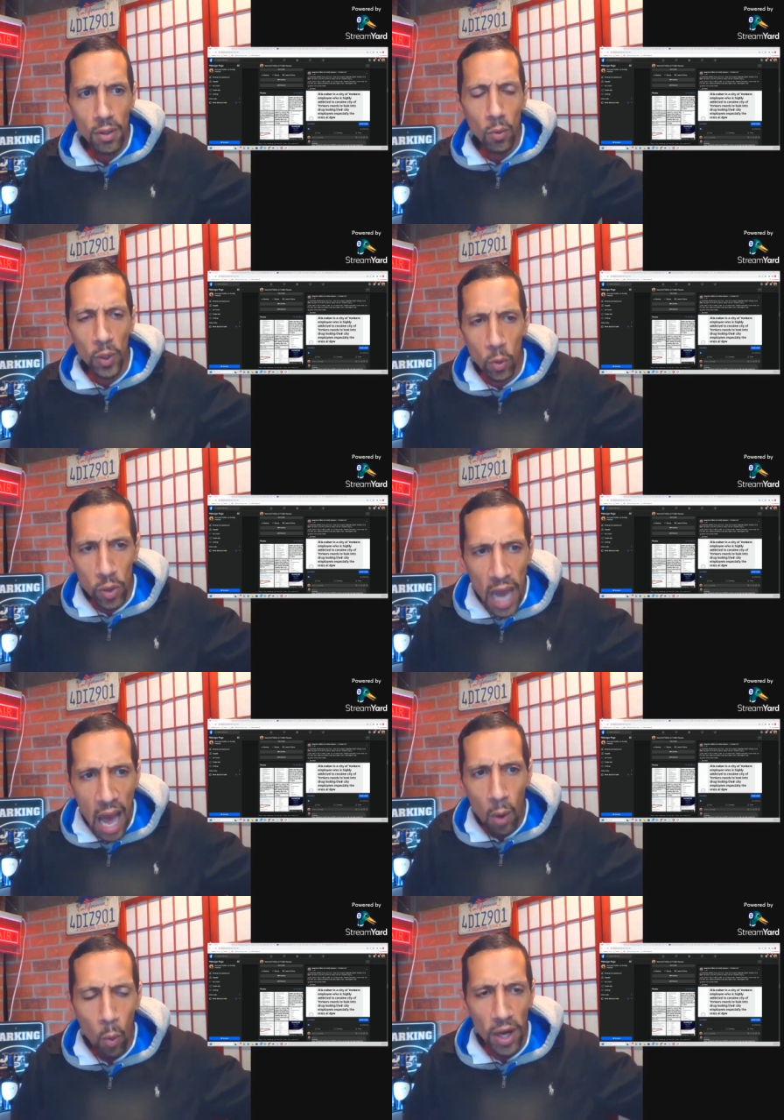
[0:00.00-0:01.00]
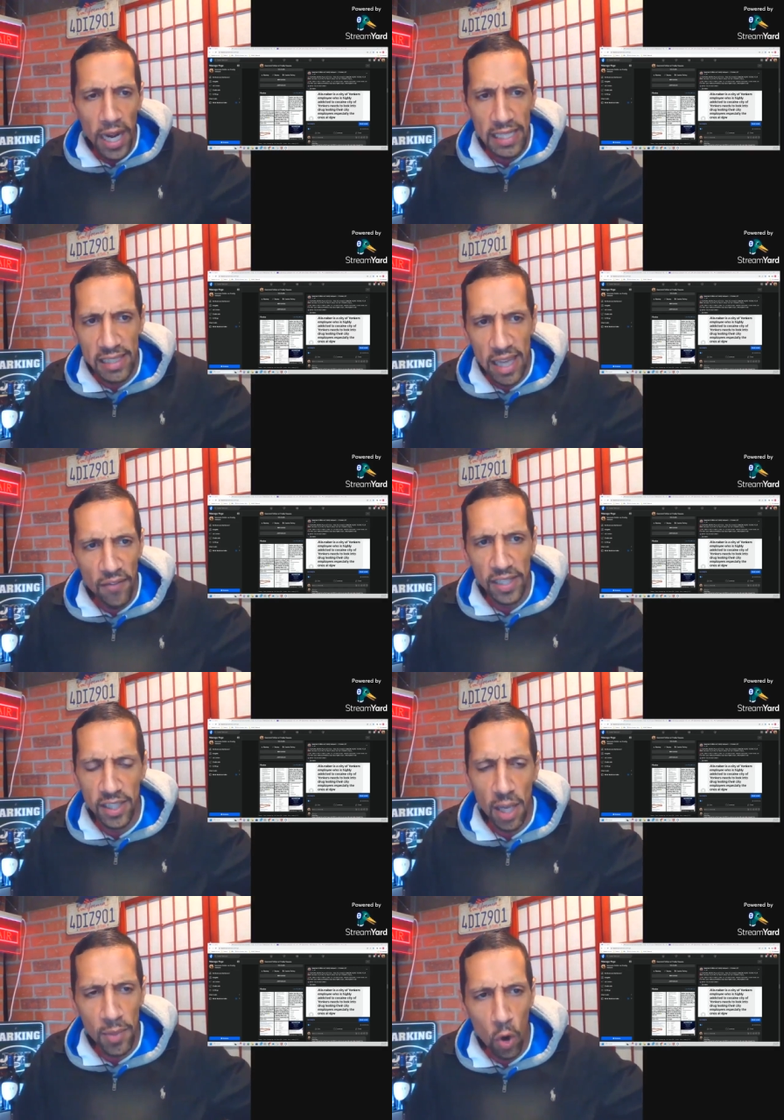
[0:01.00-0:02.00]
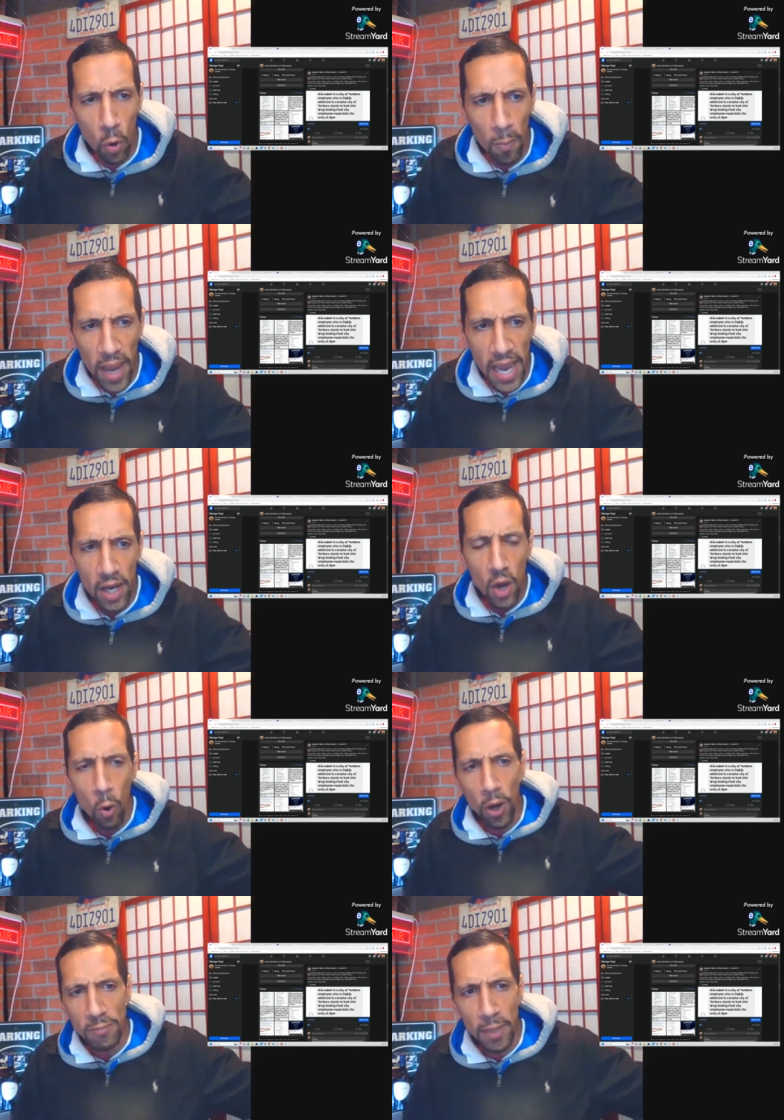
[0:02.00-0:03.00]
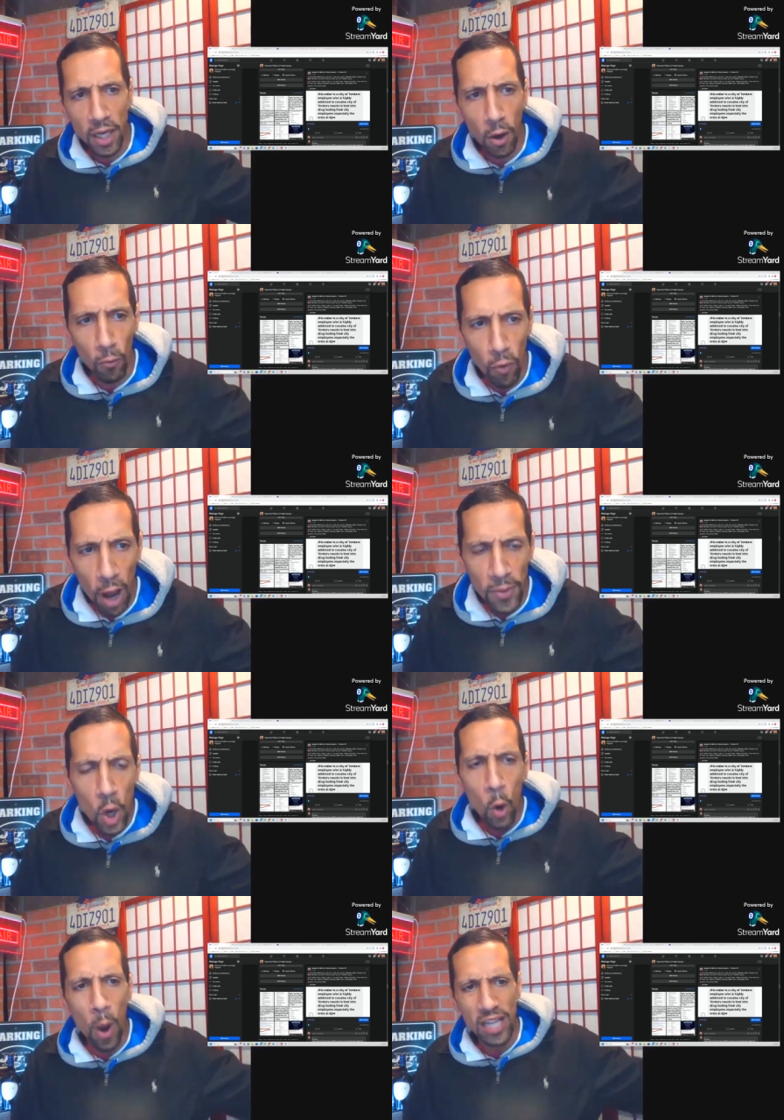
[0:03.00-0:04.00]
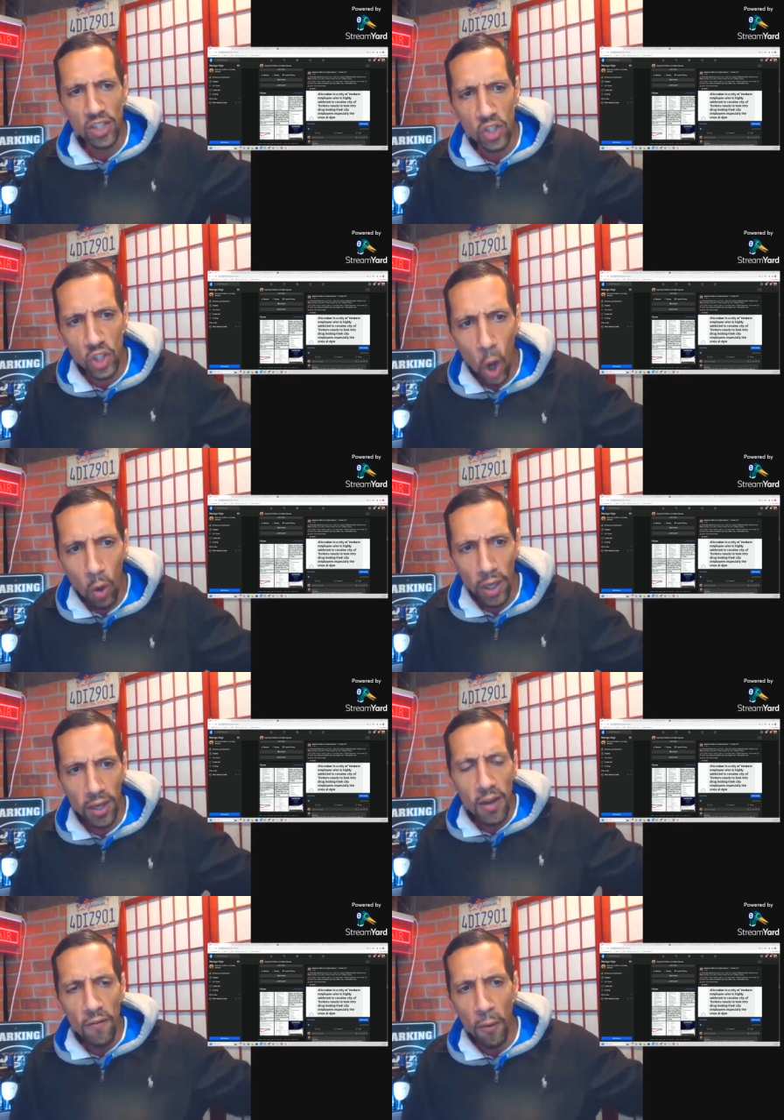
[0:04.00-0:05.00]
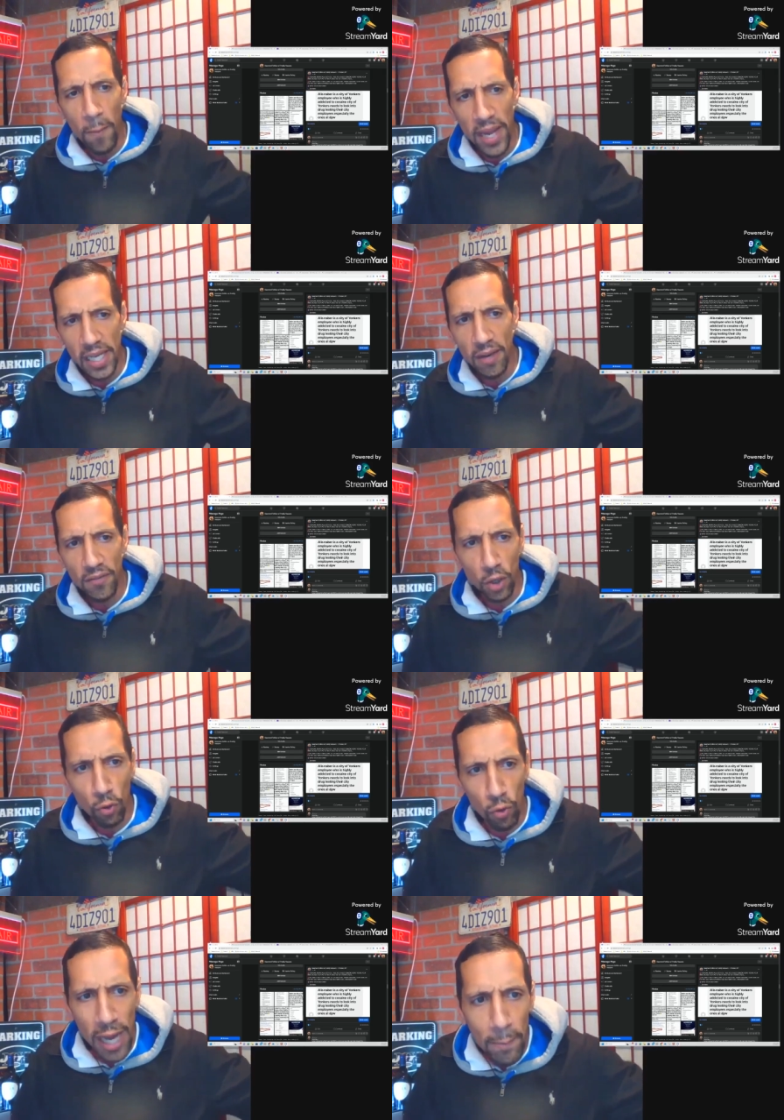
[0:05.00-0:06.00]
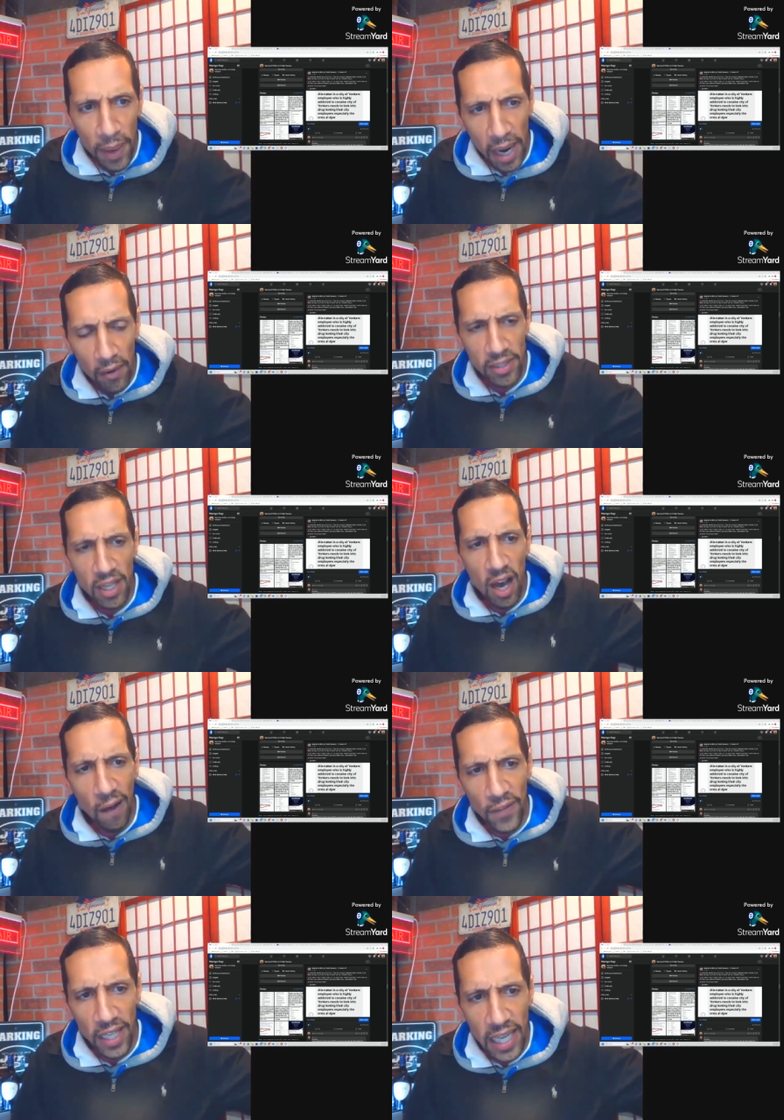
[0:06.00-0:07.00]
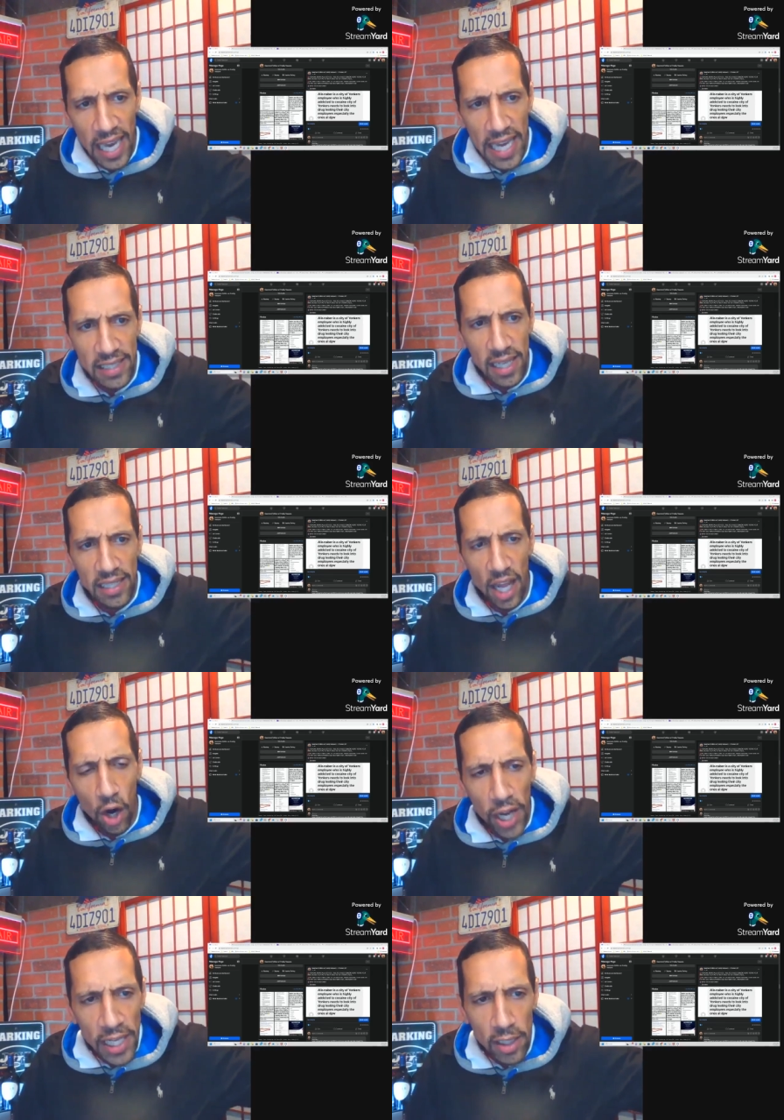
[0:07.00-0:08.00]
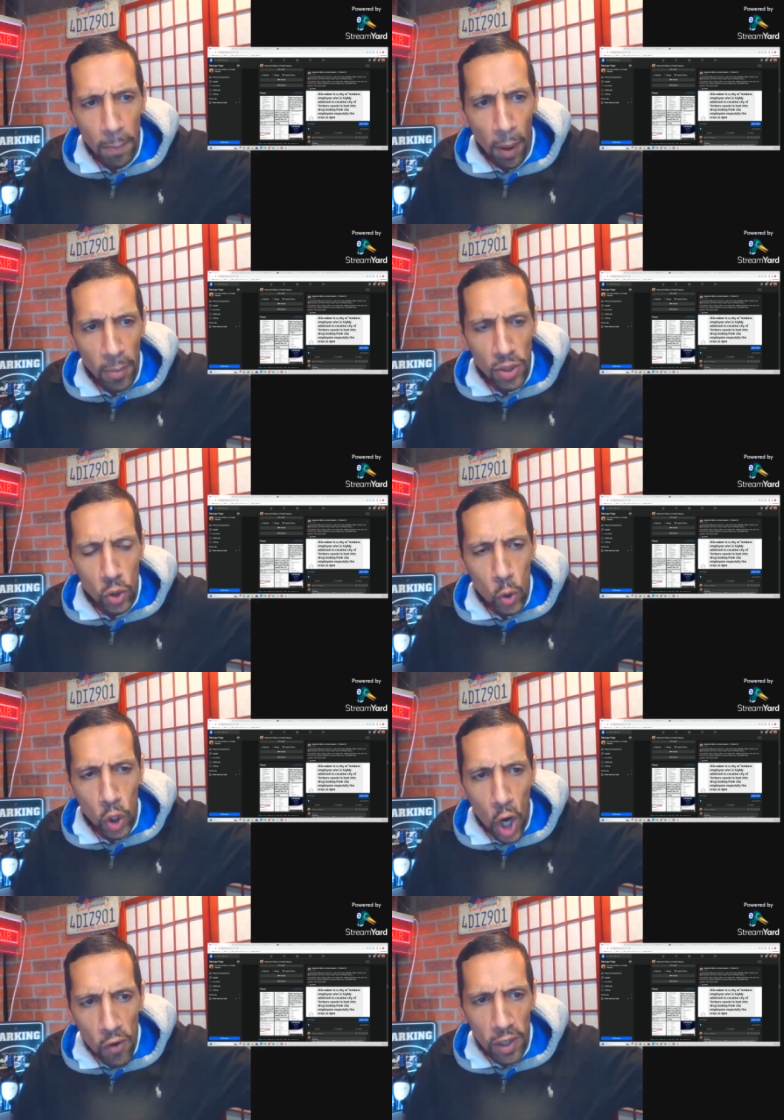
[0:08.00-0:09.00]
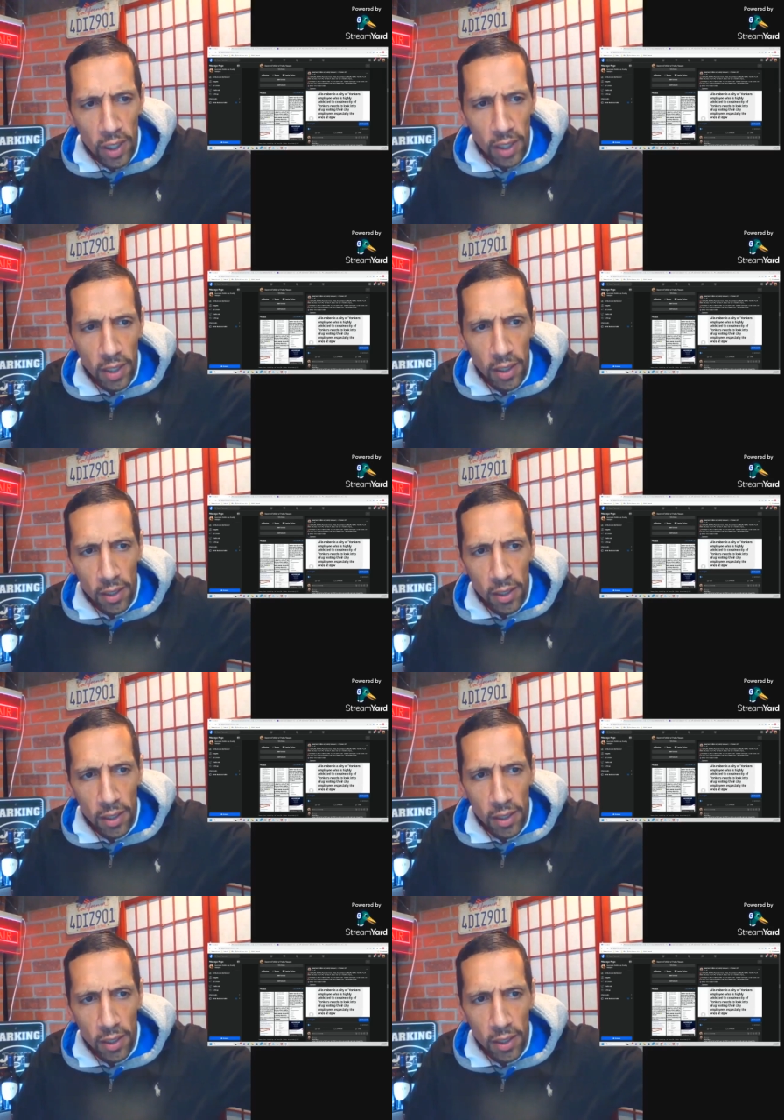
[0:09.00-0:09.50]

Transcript: We do not want a 70 some year old man who has been corrupt, who has stolen from many of the grandparents of the kids that are in the public school currently.